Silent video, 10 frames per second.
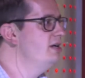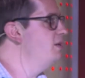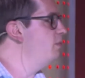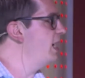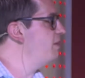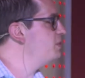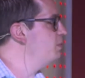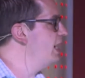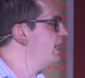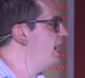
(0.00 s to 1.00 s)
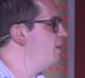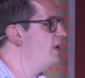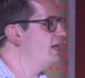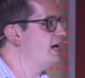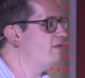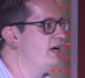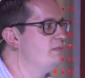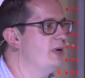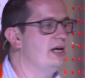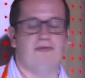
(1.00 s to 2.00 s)
we have to work out where that red
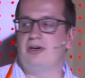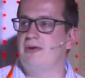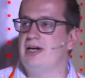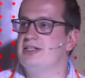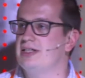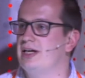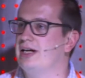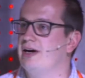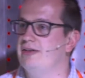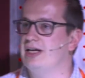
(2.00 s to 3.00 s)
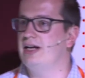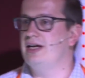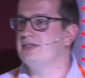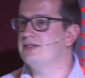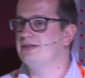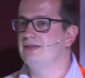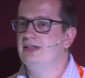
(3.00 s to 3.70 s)
button request is going to go in that list.